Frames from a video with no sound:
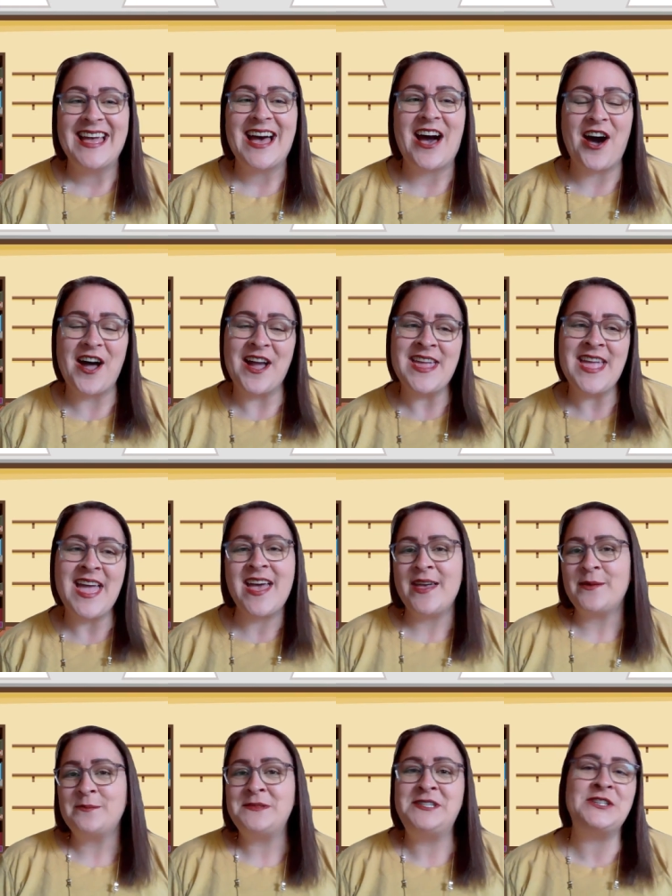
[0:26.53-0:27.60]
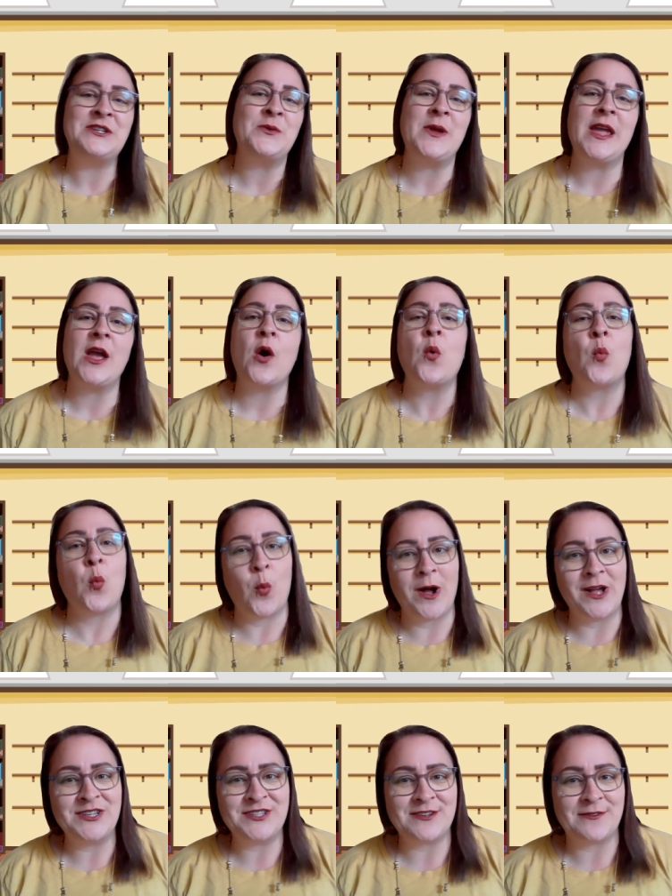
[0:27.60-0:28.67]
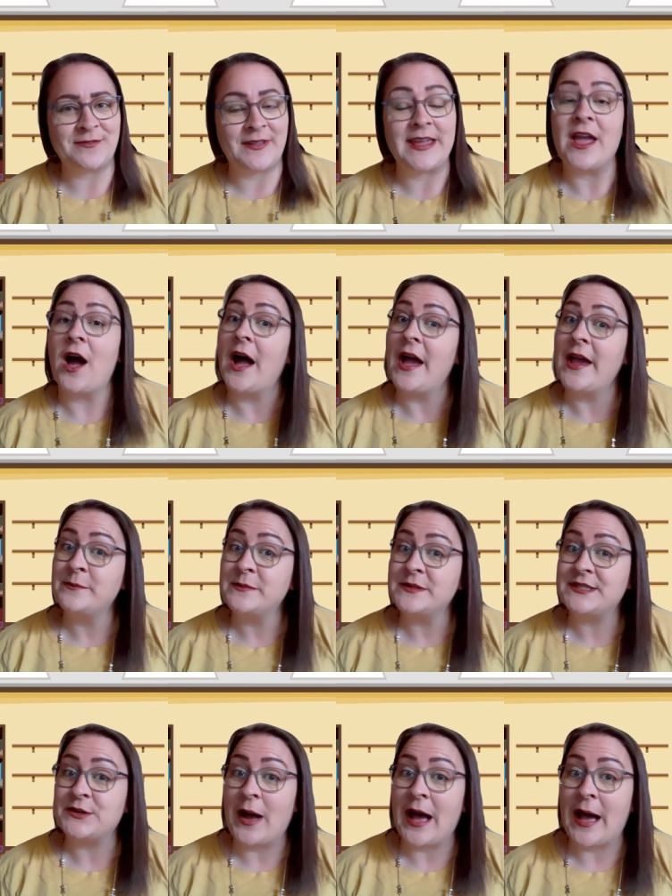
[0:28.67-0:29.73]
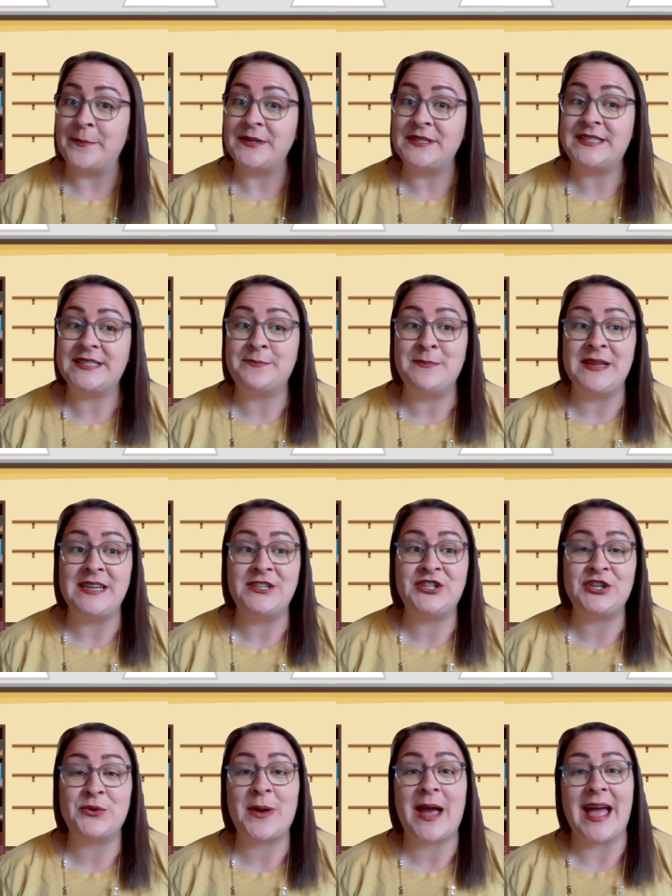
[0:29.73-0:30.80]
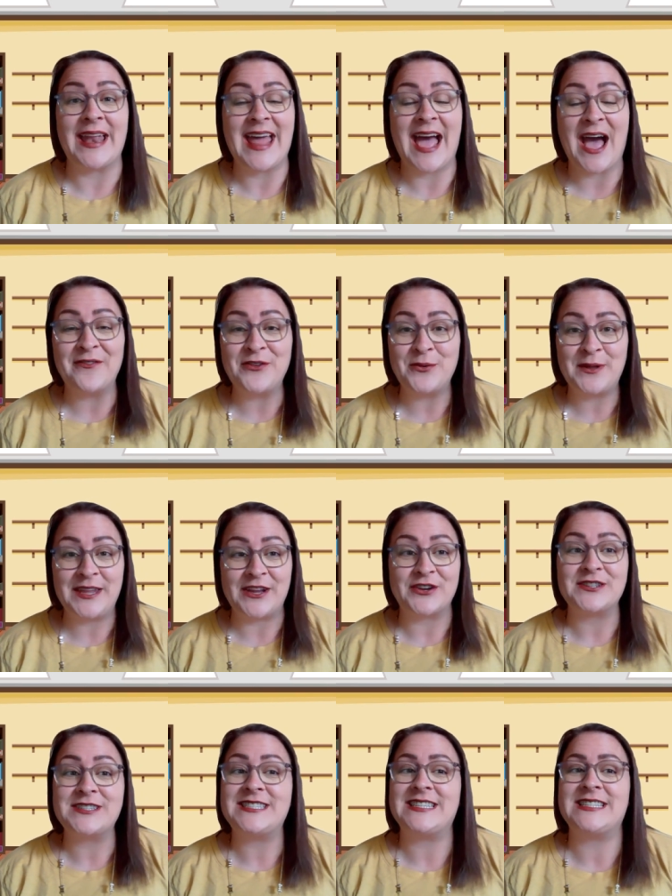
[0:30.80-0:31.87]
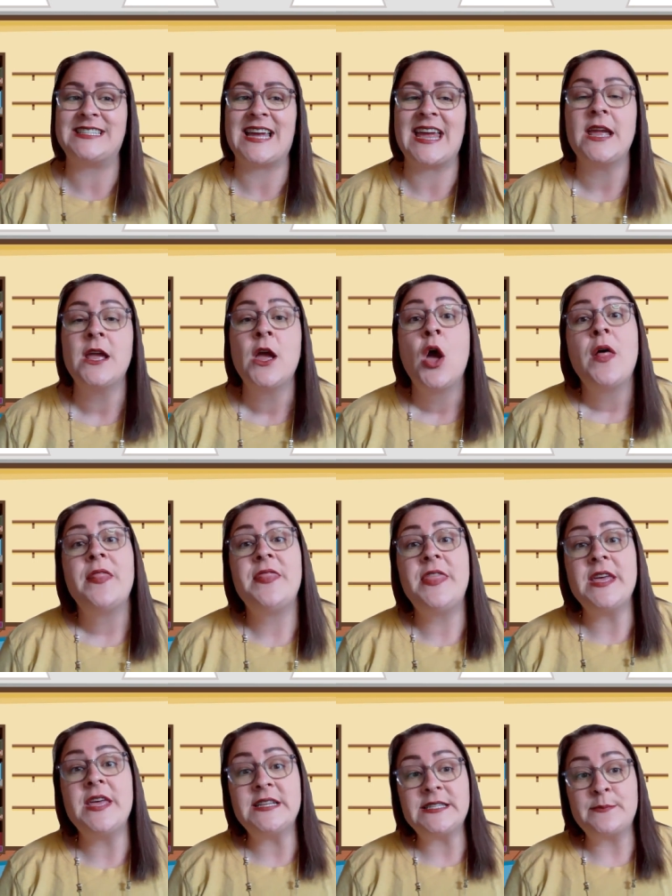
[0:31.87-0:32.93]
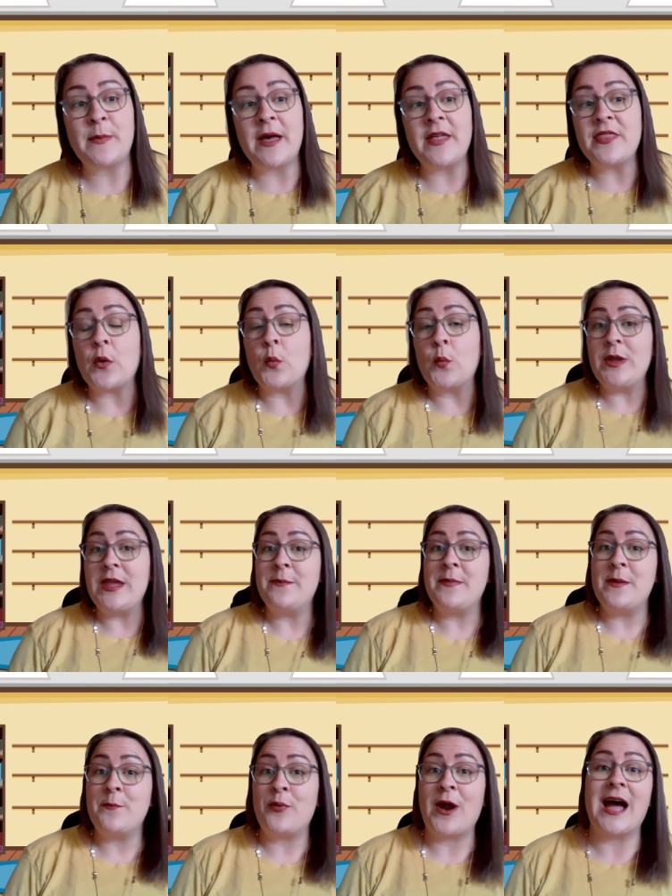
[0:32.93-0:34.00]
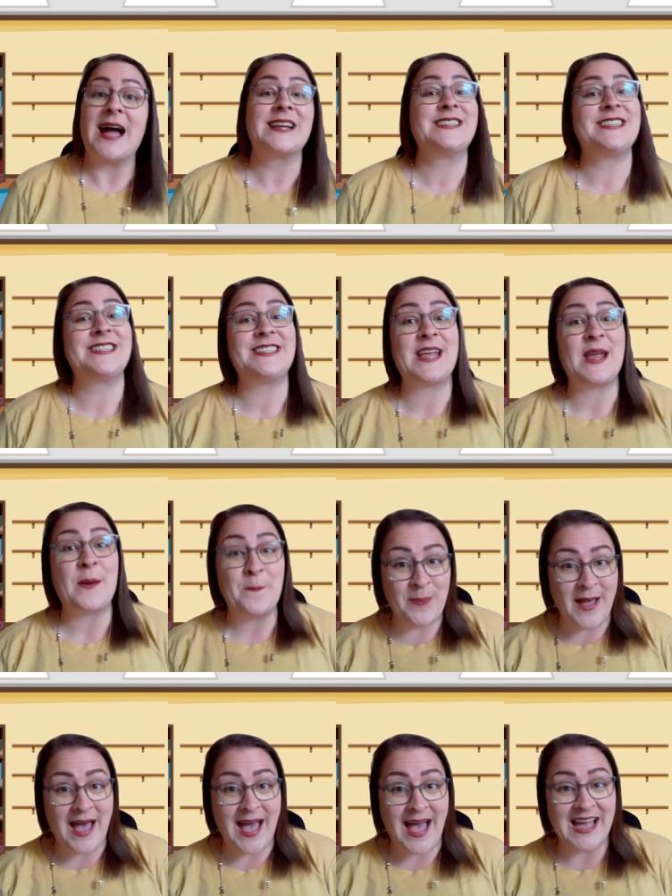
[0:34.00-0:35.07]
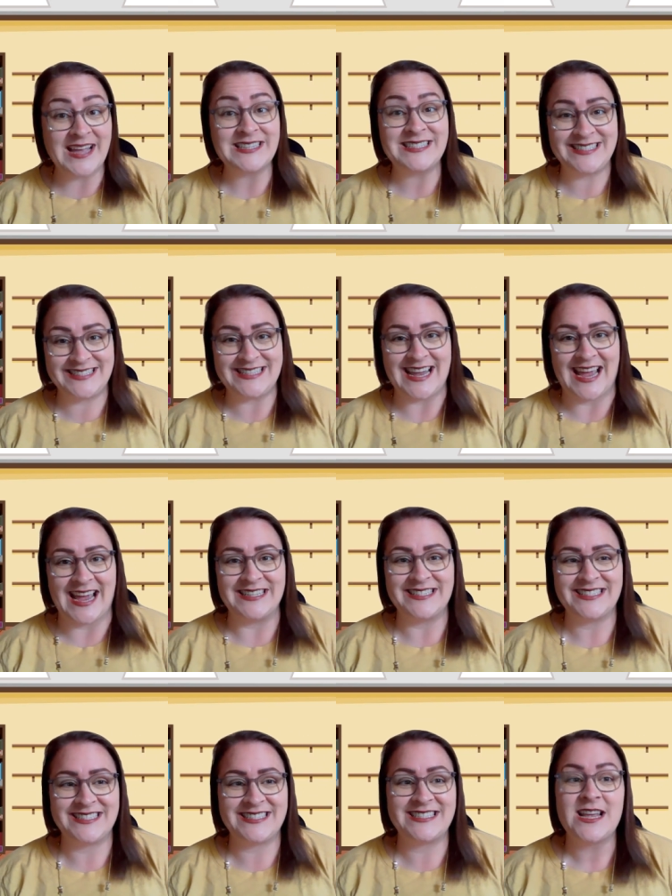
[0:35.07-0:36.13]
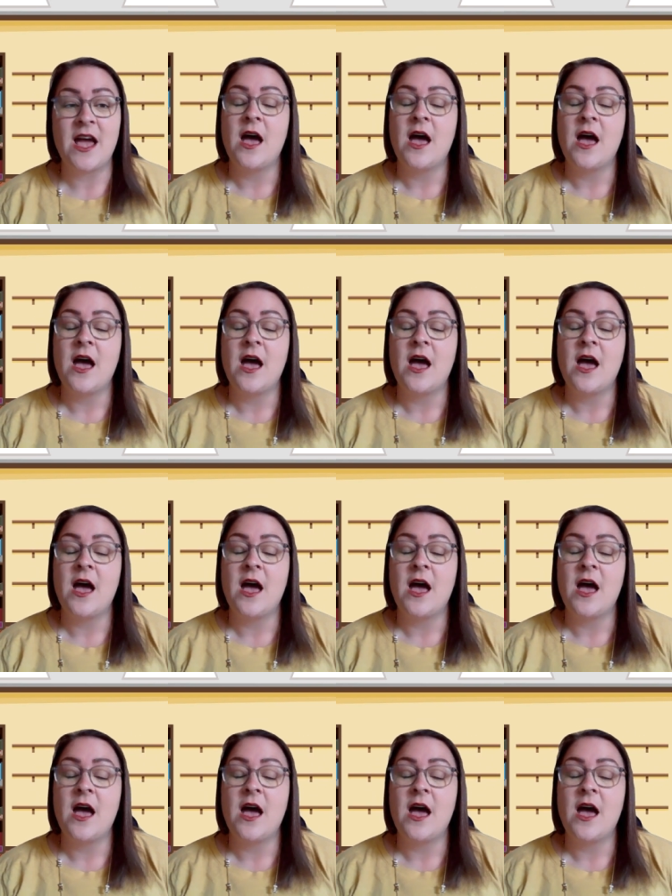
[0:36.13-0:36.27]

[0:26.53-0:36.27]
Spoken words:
I am doing wonderfully. I'm so happy to meet you and have you here today. This month, we've been practicing past tense.